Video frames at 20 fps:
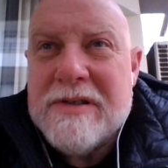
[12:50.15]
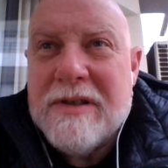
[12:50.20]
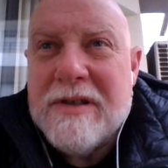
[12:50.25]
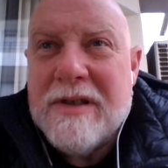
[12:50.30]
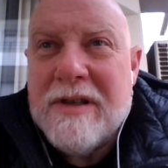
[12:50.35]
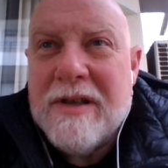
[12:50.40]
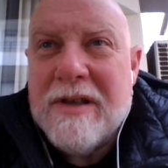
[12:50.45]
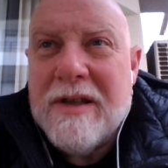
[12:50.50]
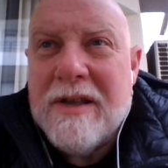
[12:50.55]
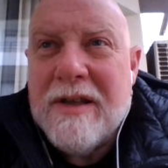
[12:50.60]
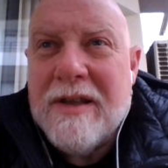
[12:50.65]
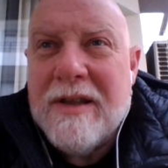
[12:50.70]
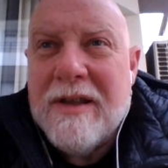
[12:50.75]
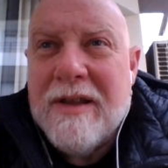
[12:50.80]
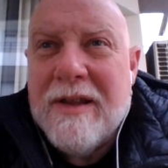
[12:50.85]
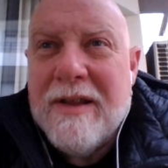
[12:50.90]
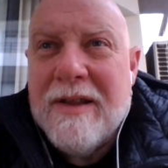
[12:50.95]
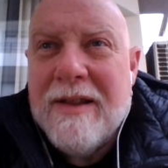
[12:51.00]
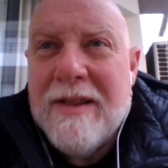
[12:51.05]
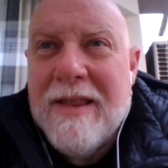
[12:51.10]
uh,
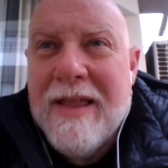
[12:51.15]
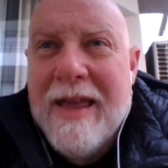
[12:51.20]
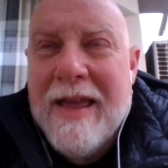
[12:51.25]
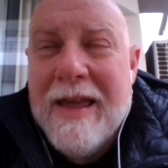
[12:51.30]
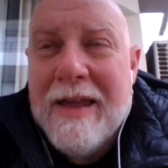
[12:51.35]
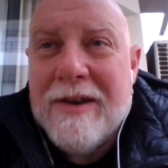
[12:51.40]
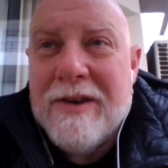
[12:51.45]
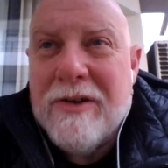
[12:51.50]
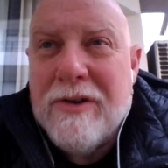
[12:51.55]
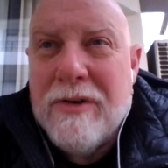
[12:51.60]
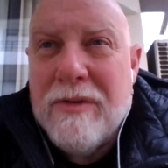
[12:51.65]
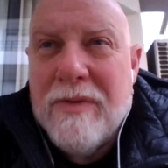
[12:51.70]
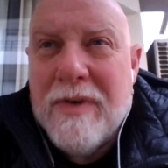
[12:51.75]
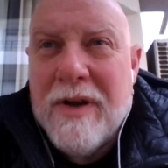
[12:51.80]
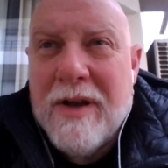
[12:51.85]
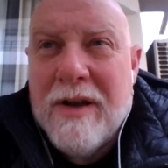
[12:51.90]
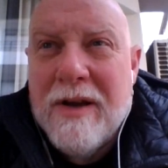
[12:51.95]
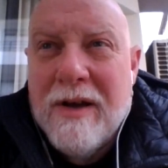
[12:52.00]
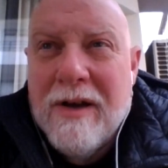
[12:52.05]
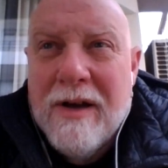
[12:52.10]
handed over to
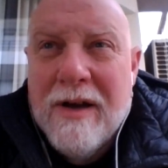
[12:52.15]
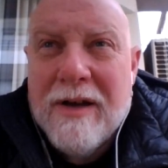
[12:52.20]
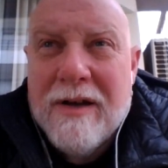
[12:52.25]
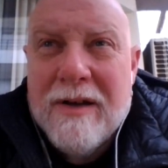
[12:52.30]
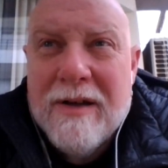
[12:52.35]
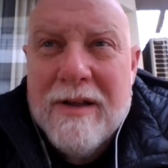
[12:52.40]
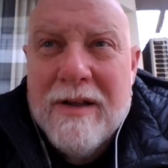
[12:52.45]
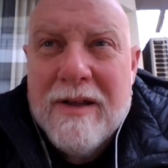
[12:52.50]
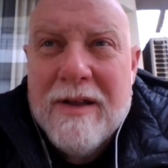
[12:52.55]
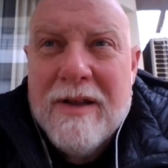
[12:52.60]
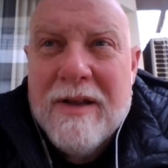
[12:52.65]
Kong.